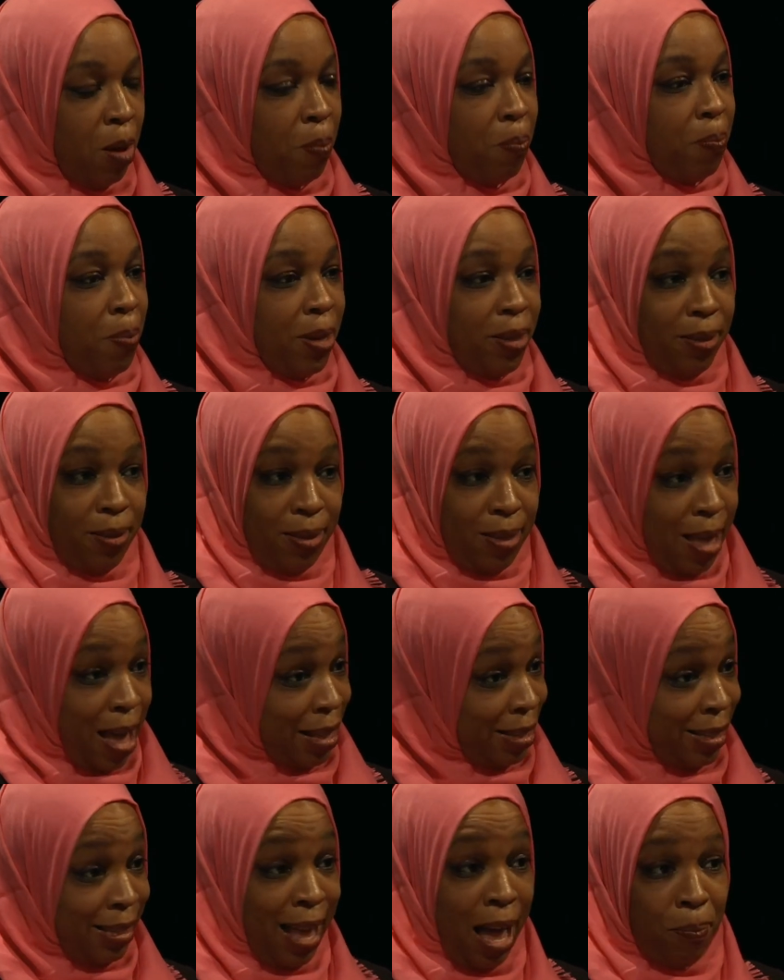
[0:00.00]
but
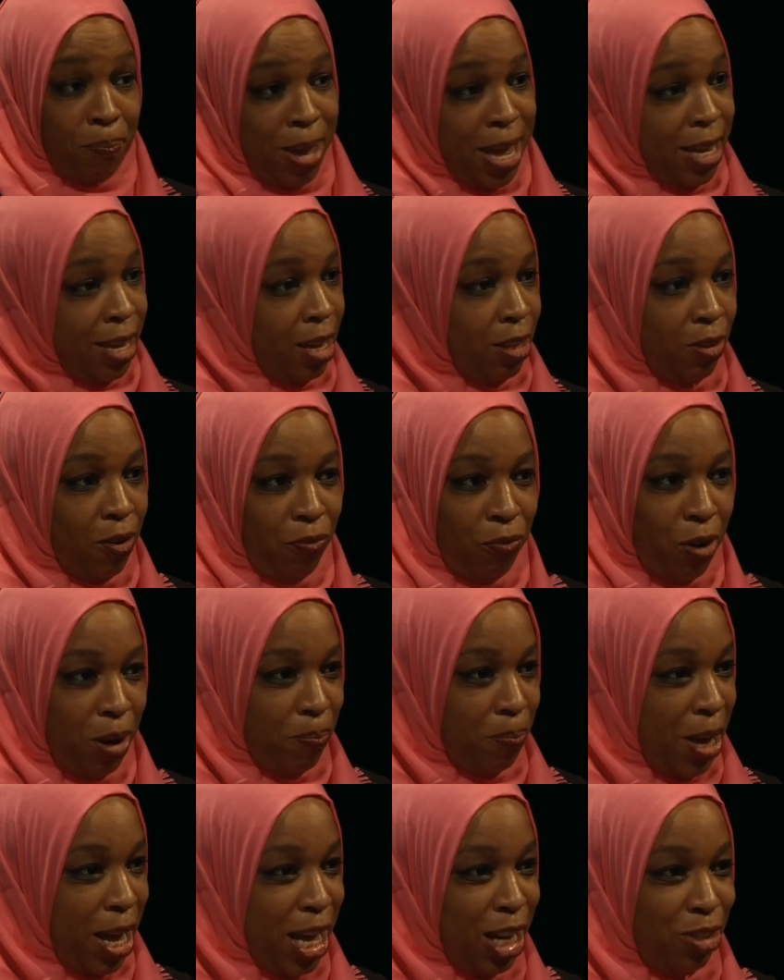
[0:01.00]
that's not making the front
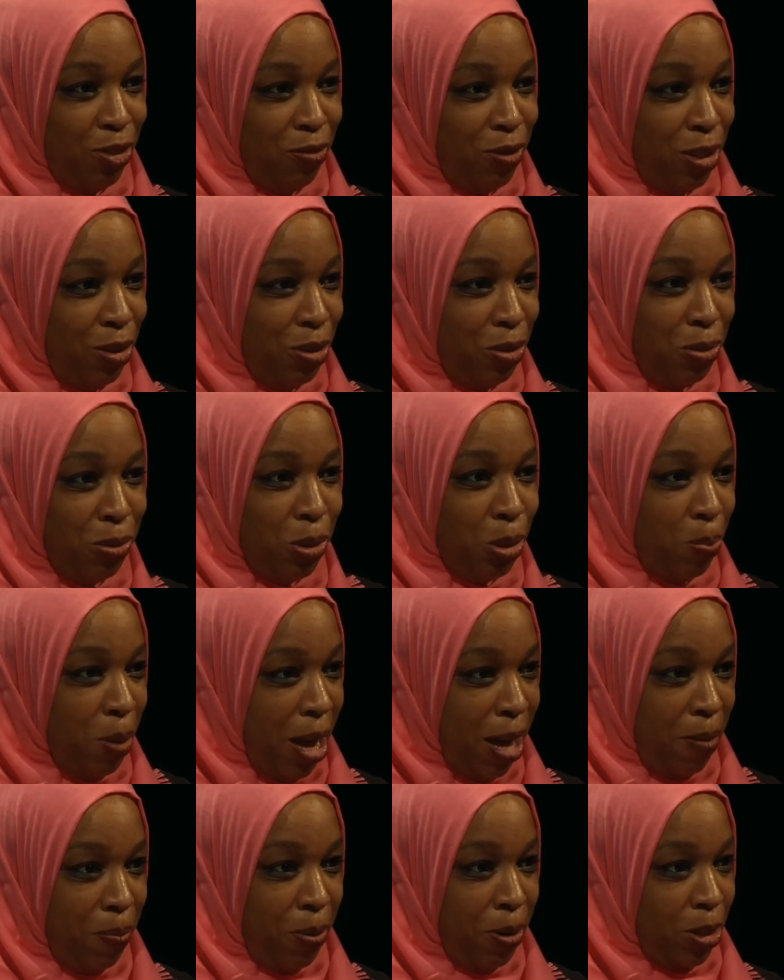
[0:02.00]
page of the
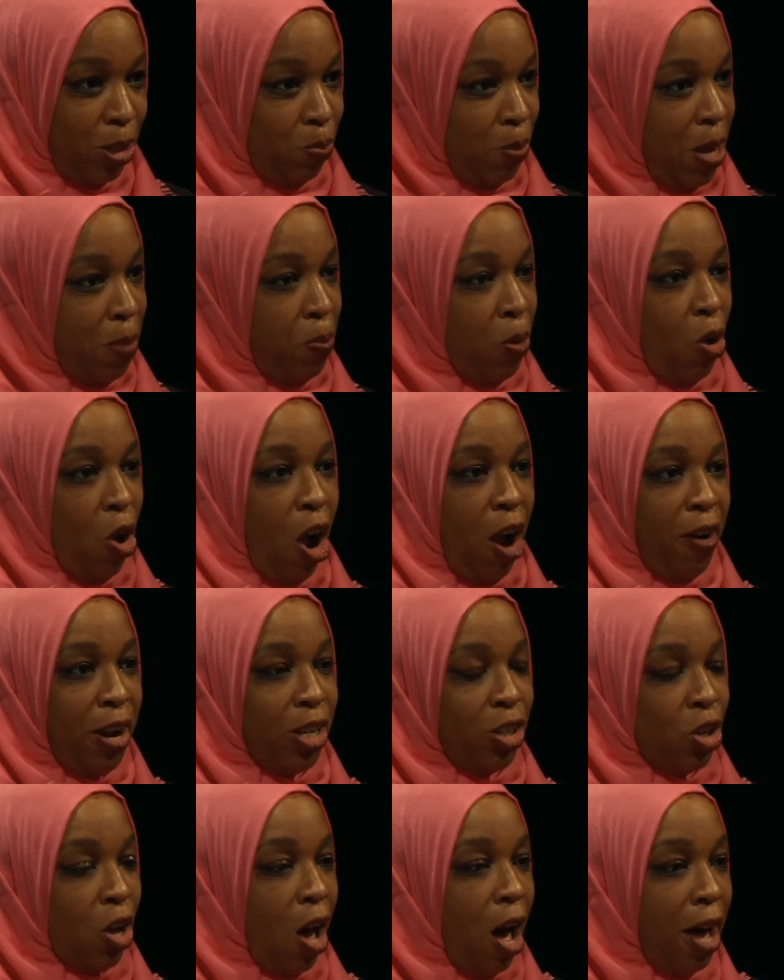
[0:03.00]
newspapers. People right.
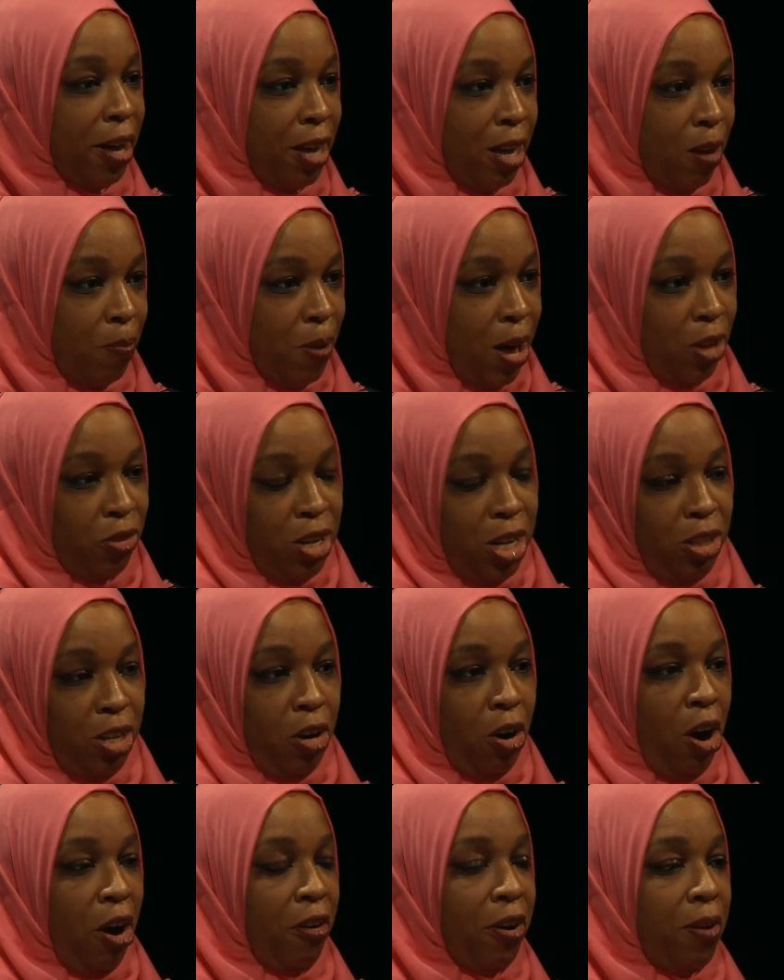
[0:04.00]
aren't talking about that.
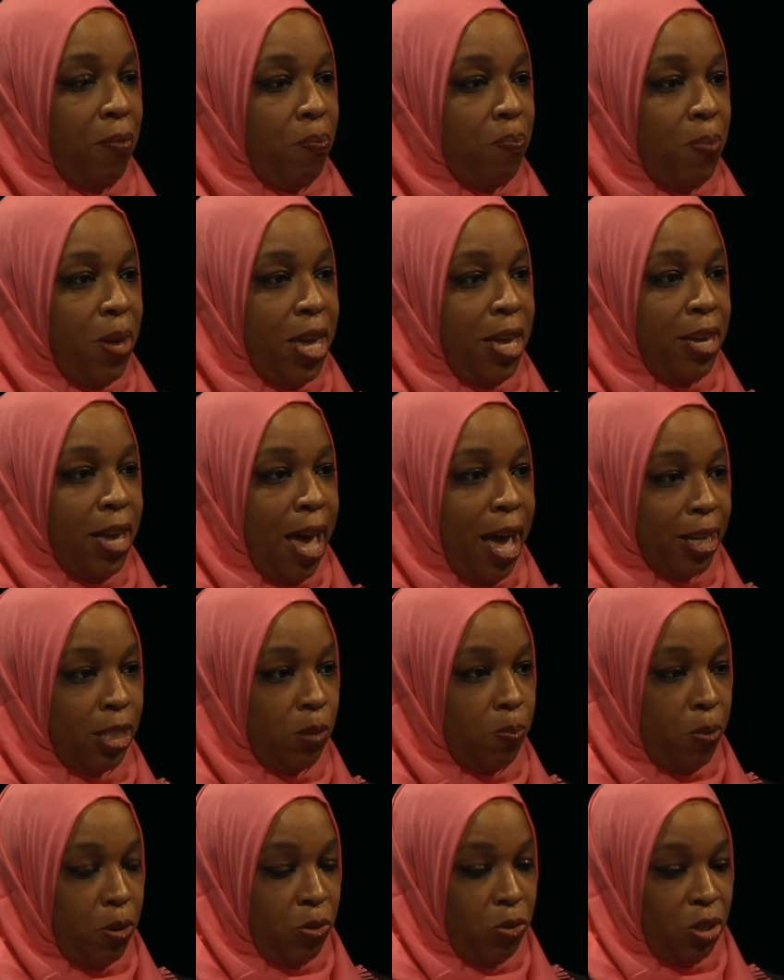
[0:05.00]
There aren't big
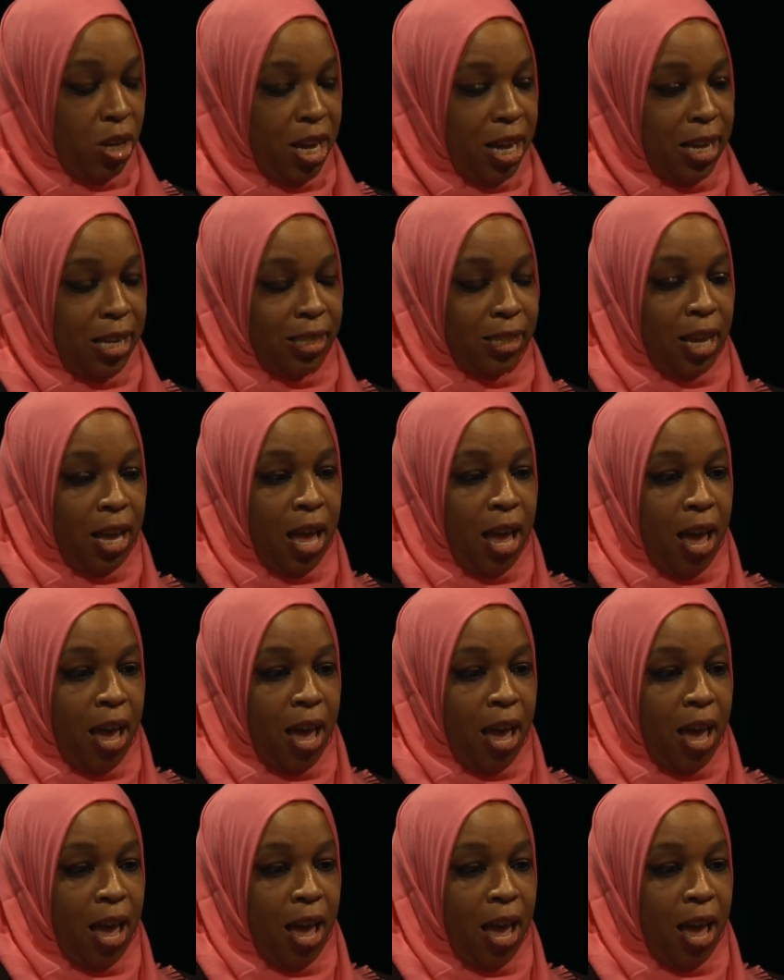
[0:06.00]
exposes.